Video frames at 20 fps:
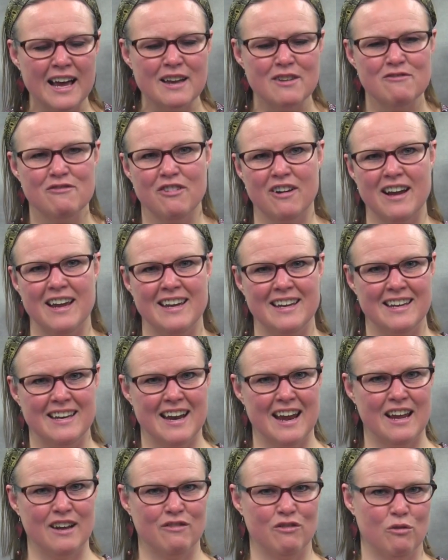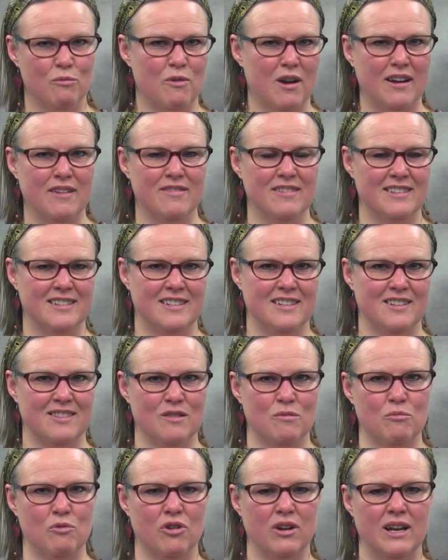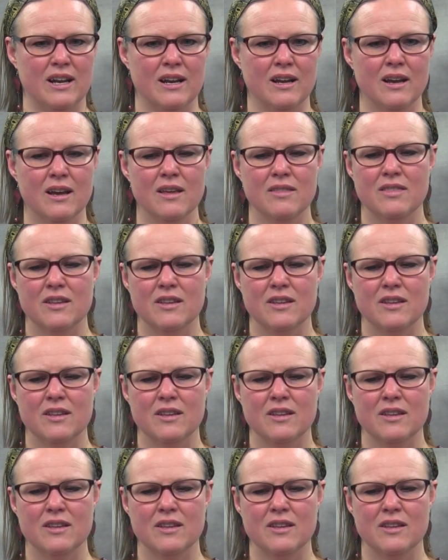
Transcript: am frying an egg for breakfast in the morning,